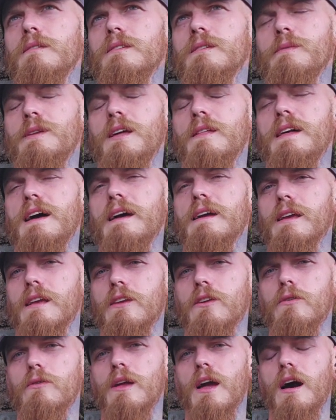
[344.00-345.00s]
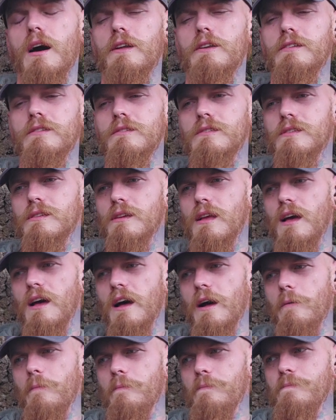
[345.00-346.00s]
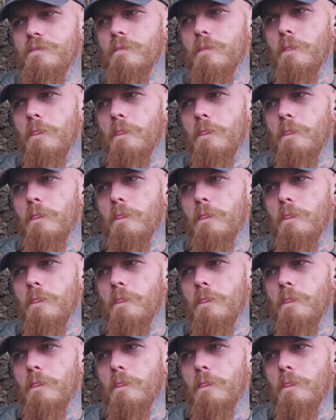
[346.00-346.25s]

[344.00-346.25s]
something like that, in Kew Gardens. Um,